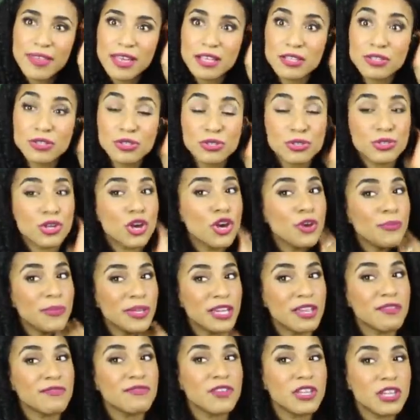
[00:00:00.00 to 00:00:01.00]
There's so
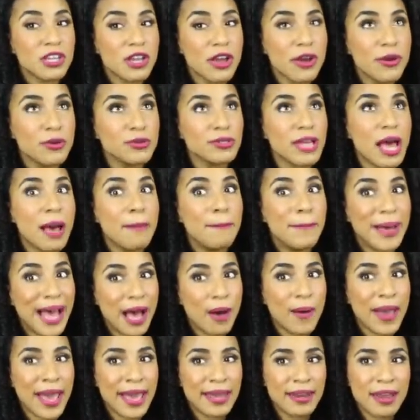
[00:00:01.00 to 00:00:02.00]
many videos
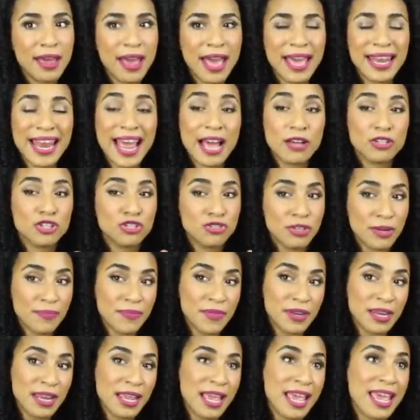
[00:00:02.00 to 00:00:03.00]
about henna and how
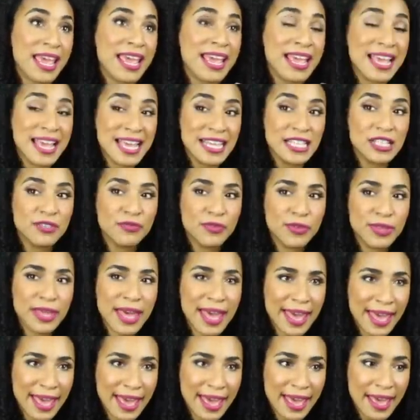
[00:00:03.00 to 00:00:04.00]
strengthening it is for
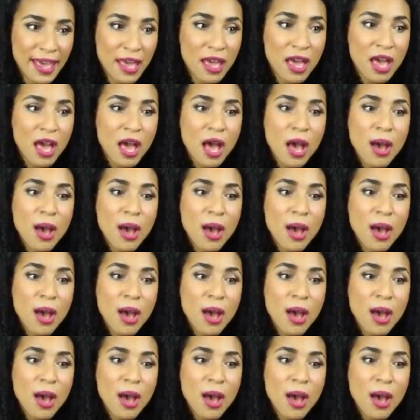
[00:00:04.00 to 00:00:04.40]
the hair.